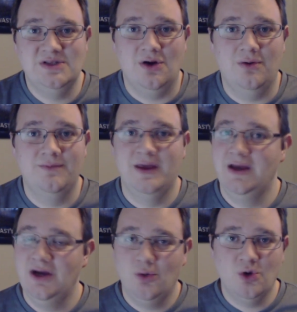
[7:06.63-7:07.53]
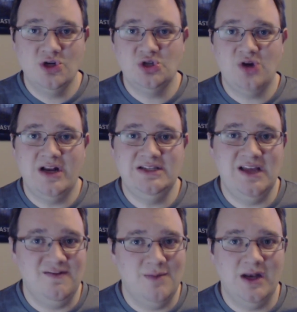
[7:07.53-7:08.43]
So we're just trying to
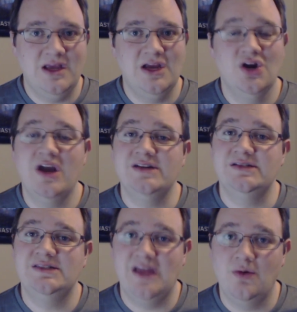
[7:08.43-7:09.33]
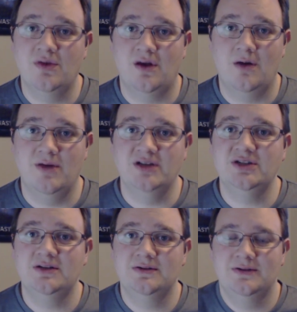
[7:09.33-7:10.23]
save money here and stay within our
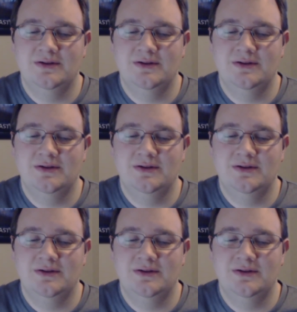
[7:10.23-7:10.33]
budget.